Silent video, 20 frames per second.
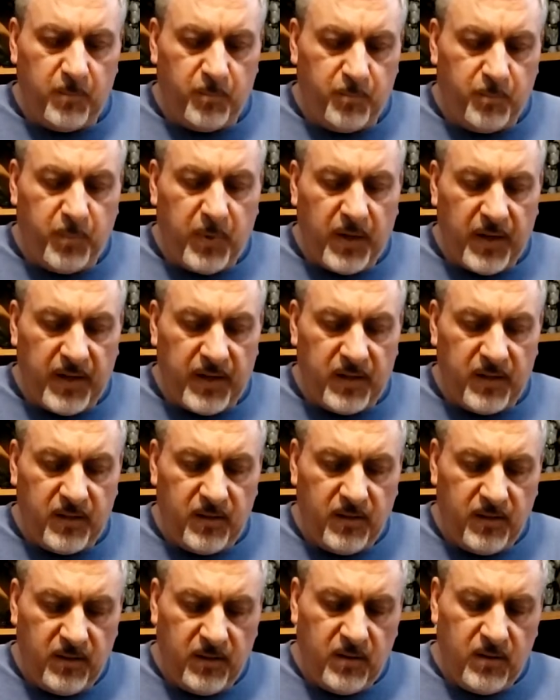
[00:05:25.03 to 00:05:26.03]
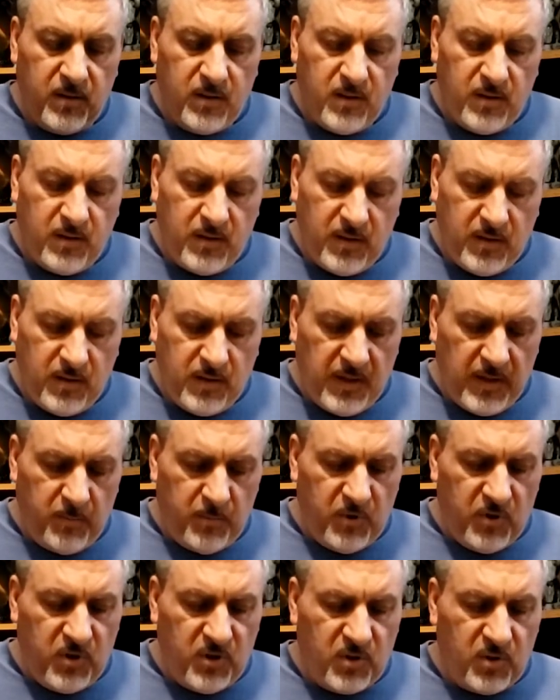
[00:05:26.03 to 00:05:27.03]
but the
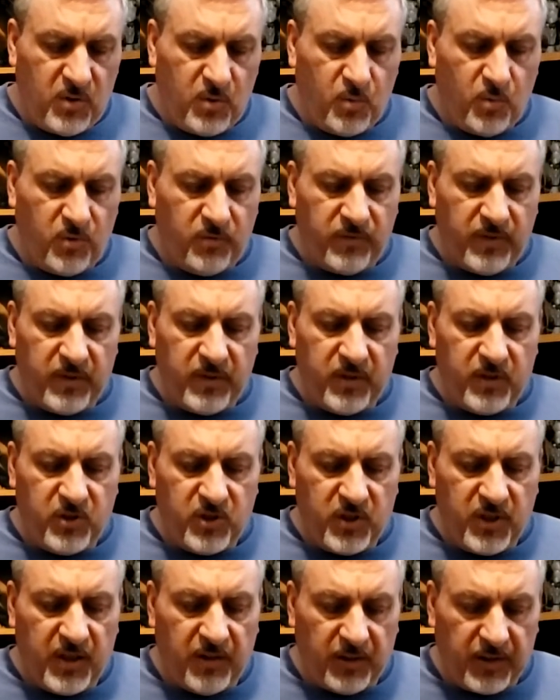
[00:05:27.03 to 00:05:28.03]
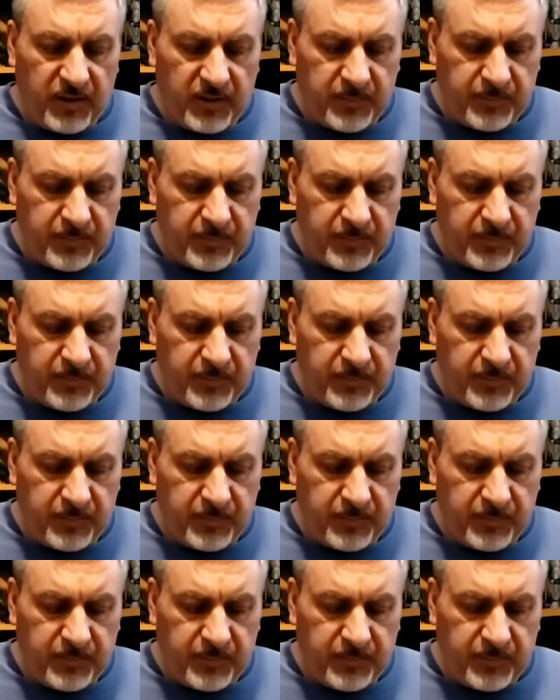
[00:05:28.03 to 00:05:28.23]
images were very generic.